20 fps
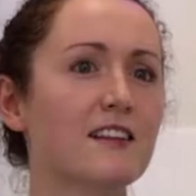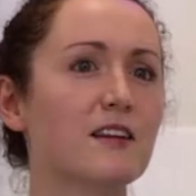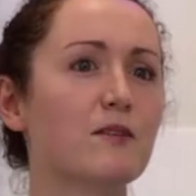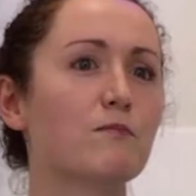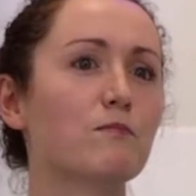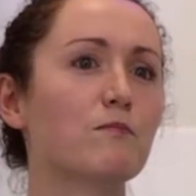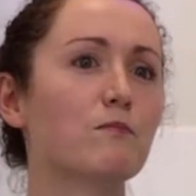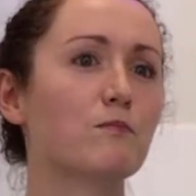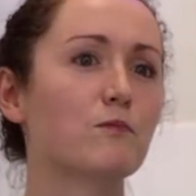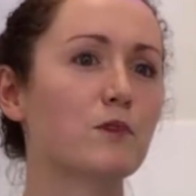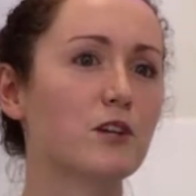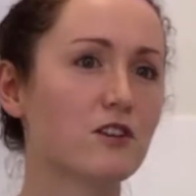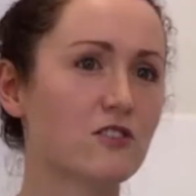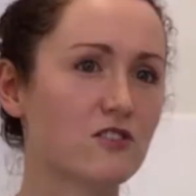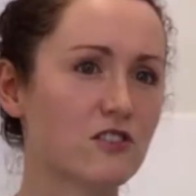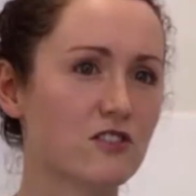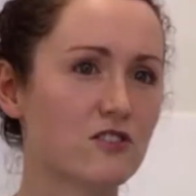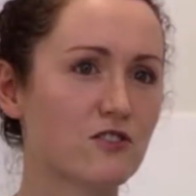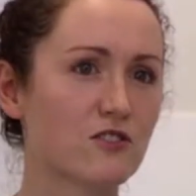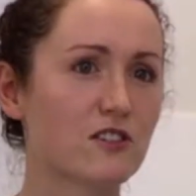then we
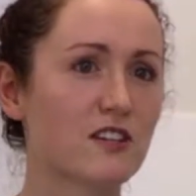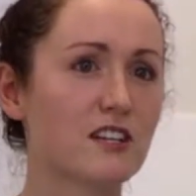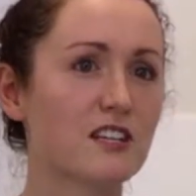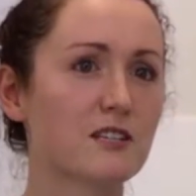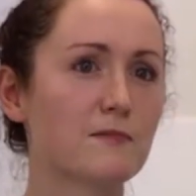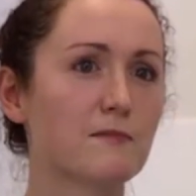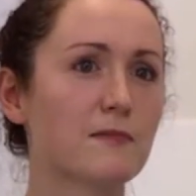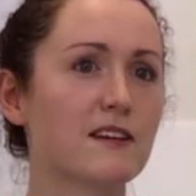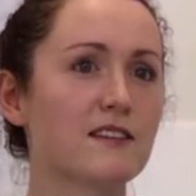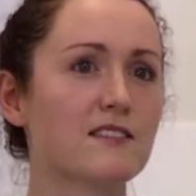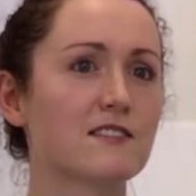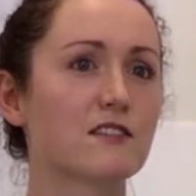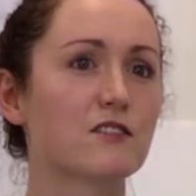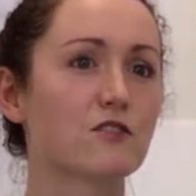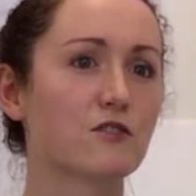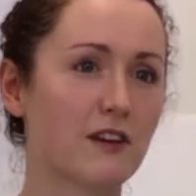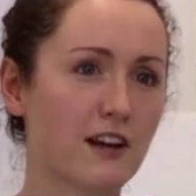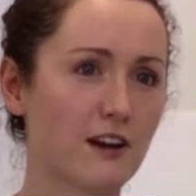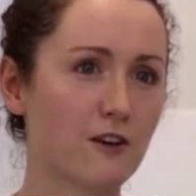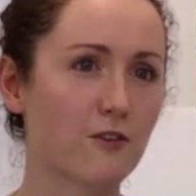usually do need to place a
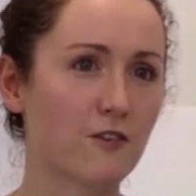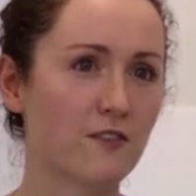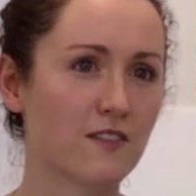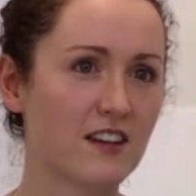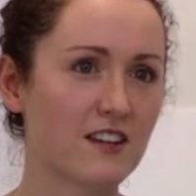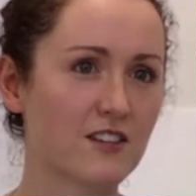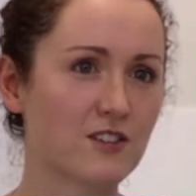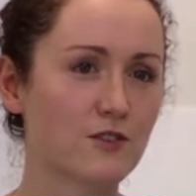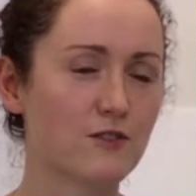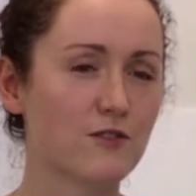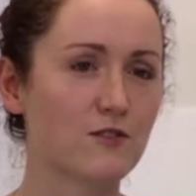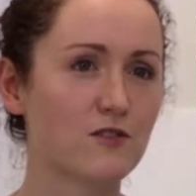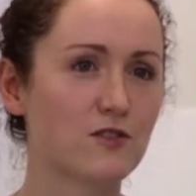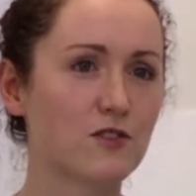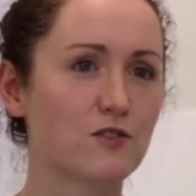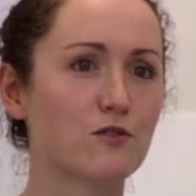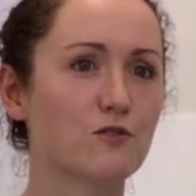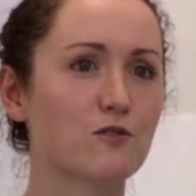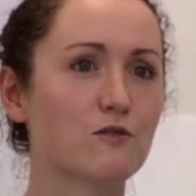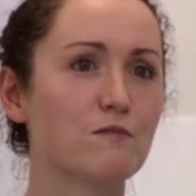crown on that tooth
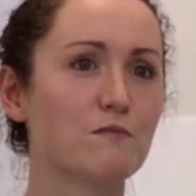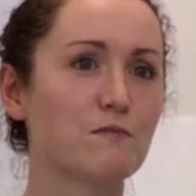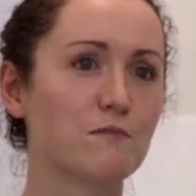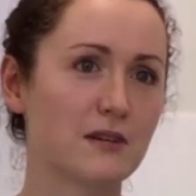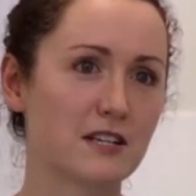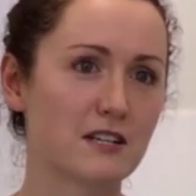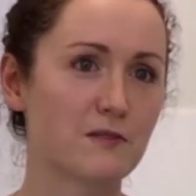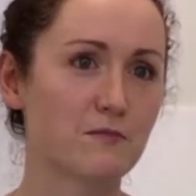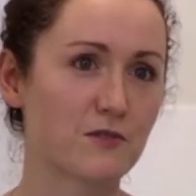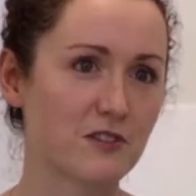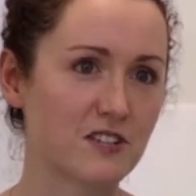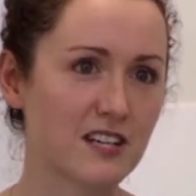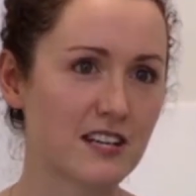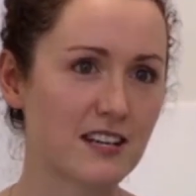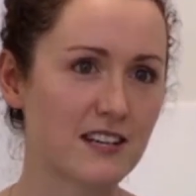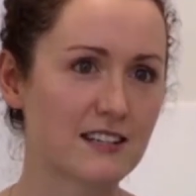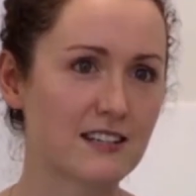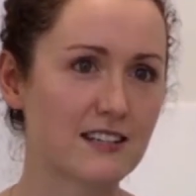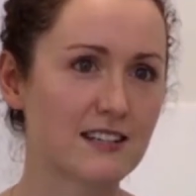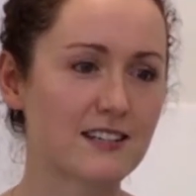to better
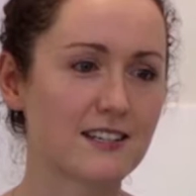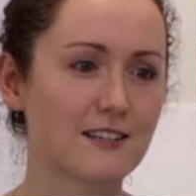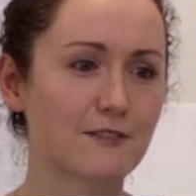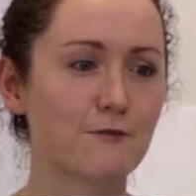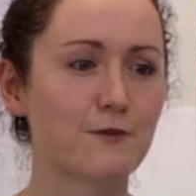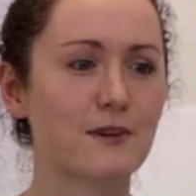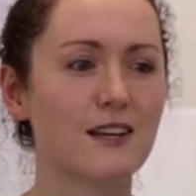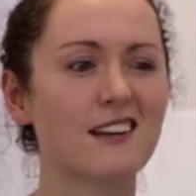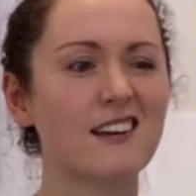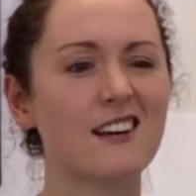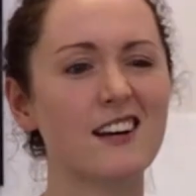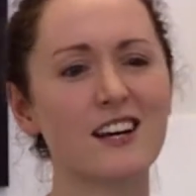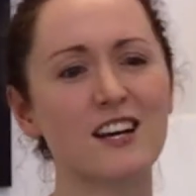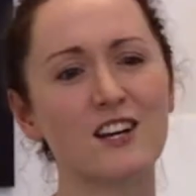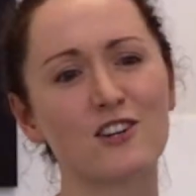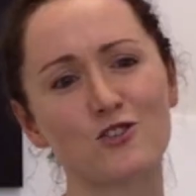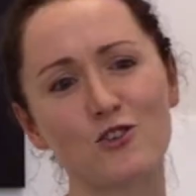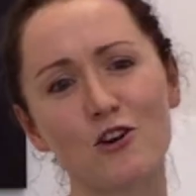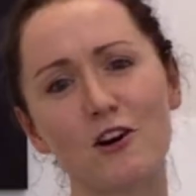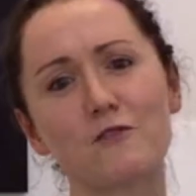protect it. If we
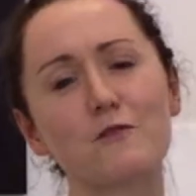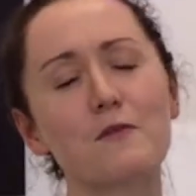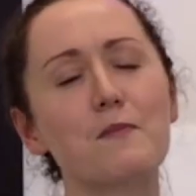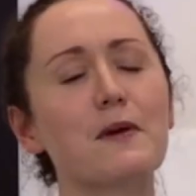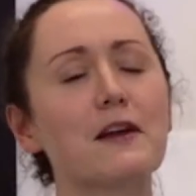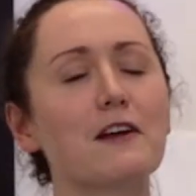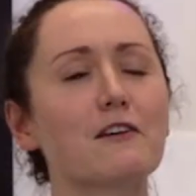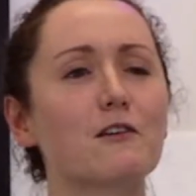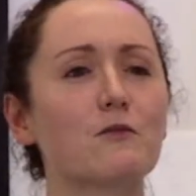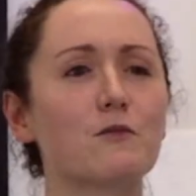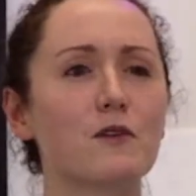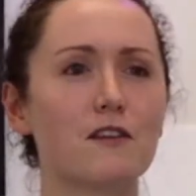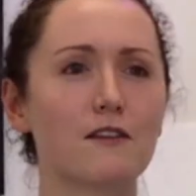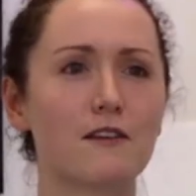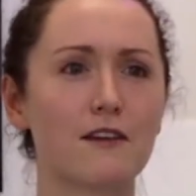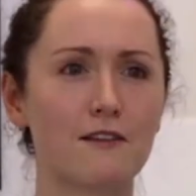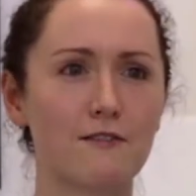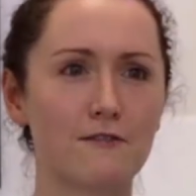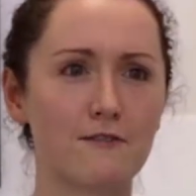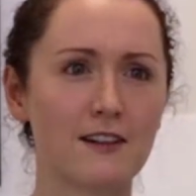try and repair it with
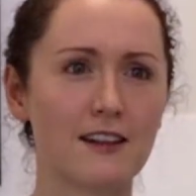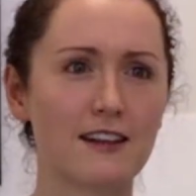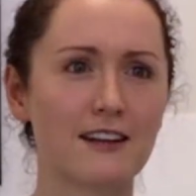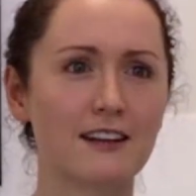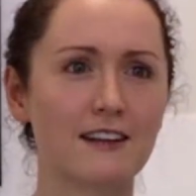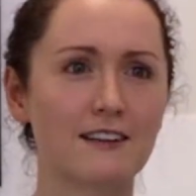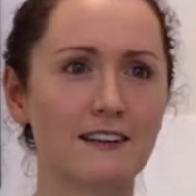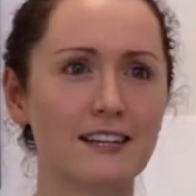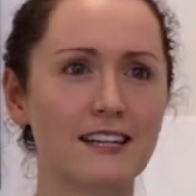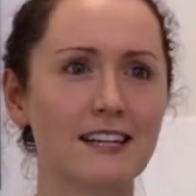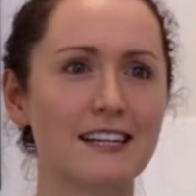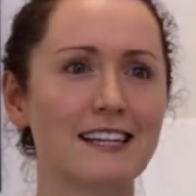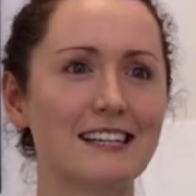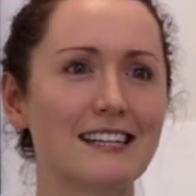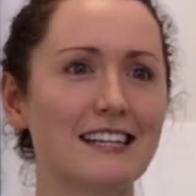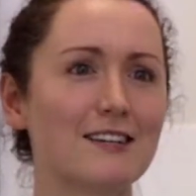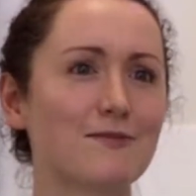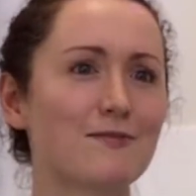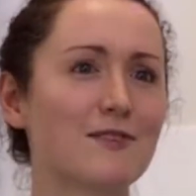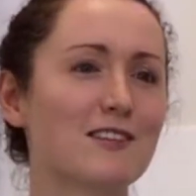a filling,
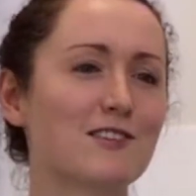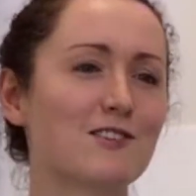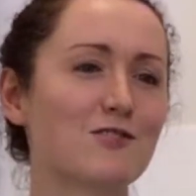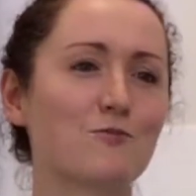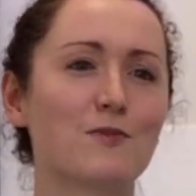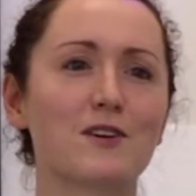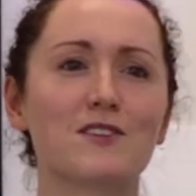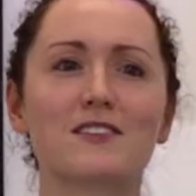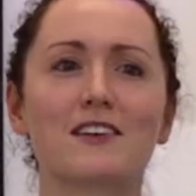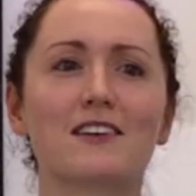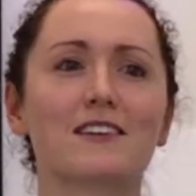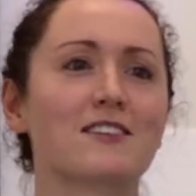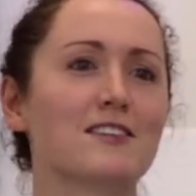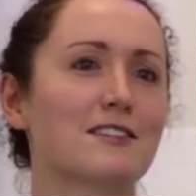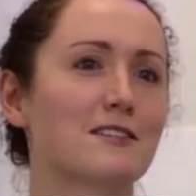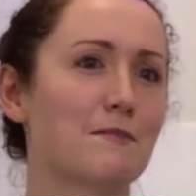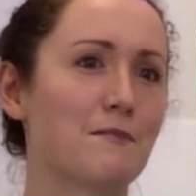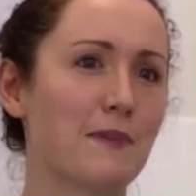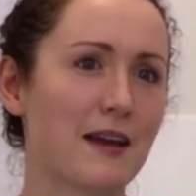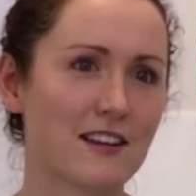it's almost like
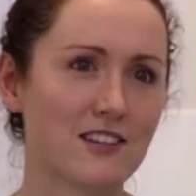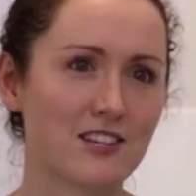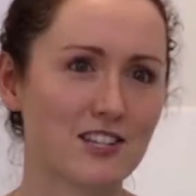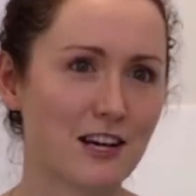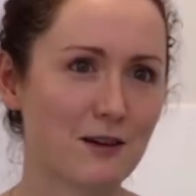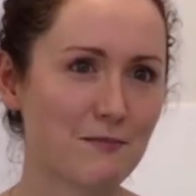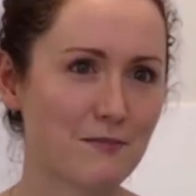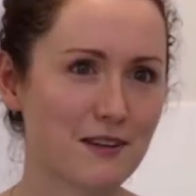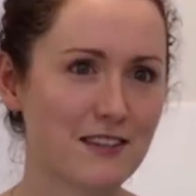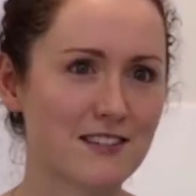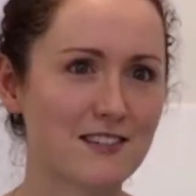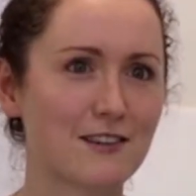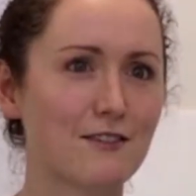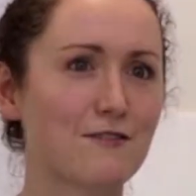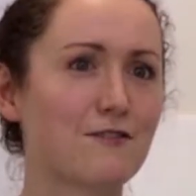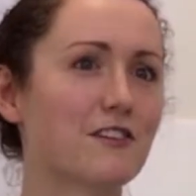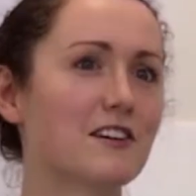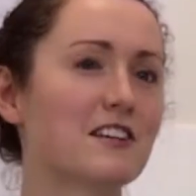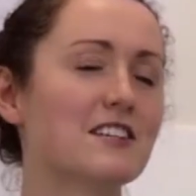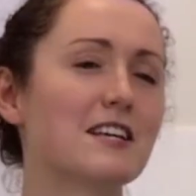just a patch up. It's a
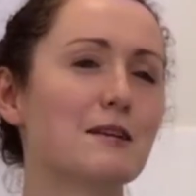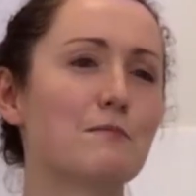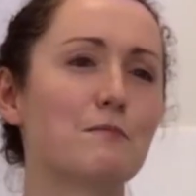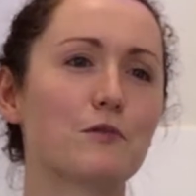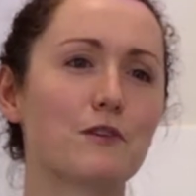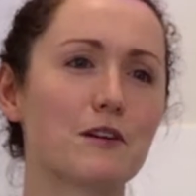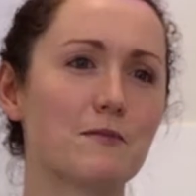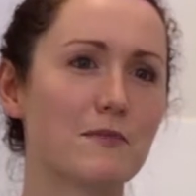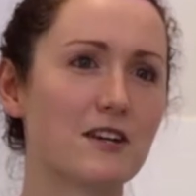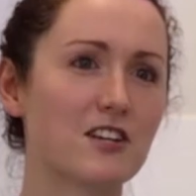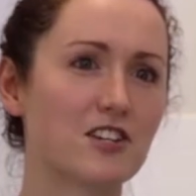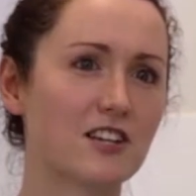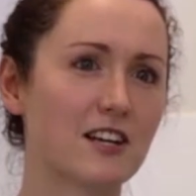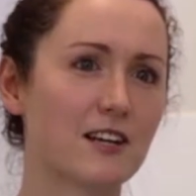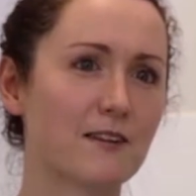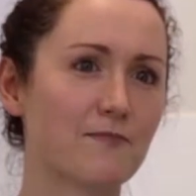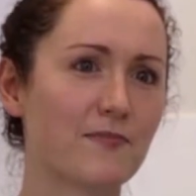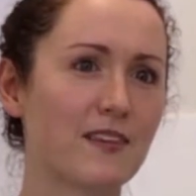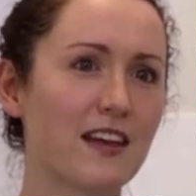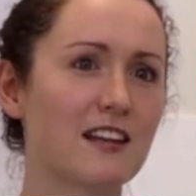very temporary
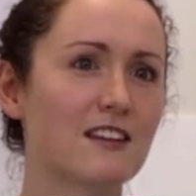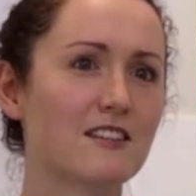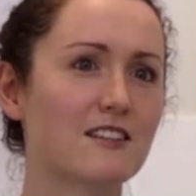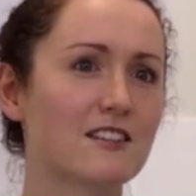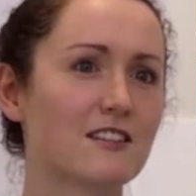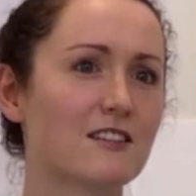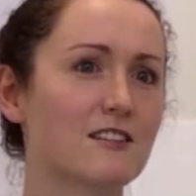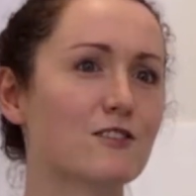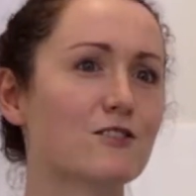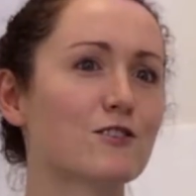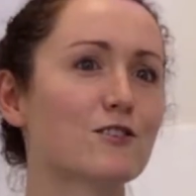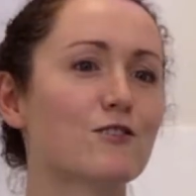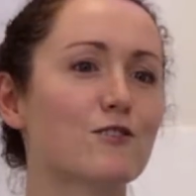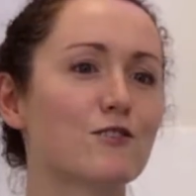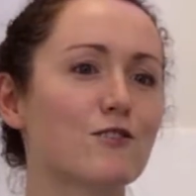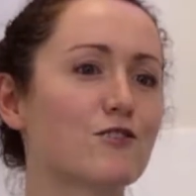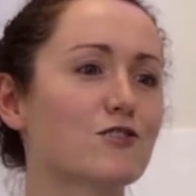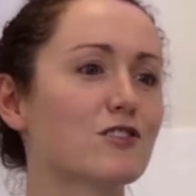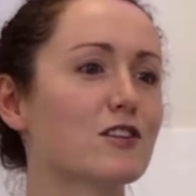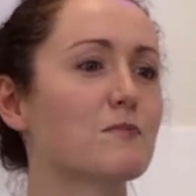measure and the tooth
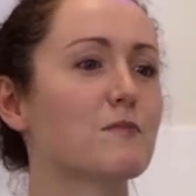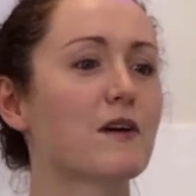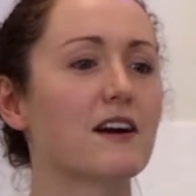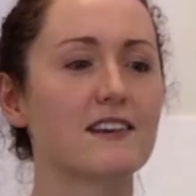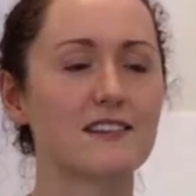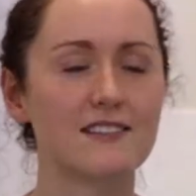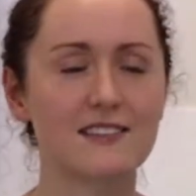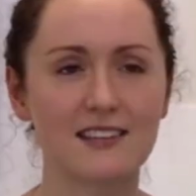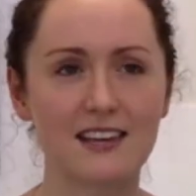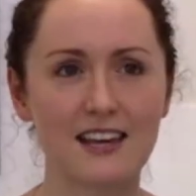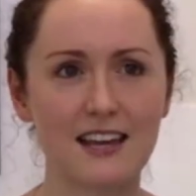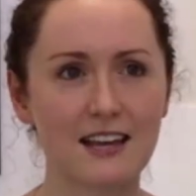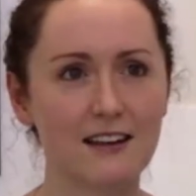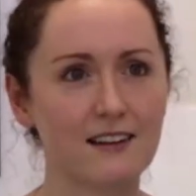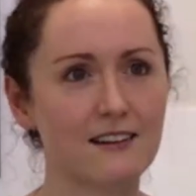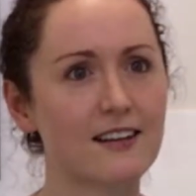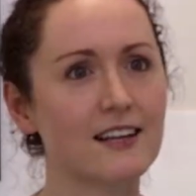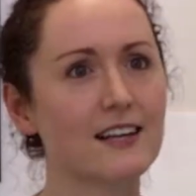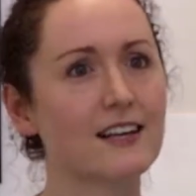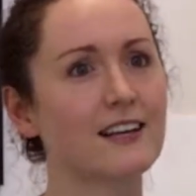usually breaks
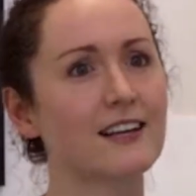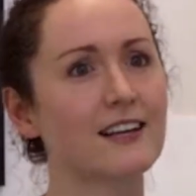again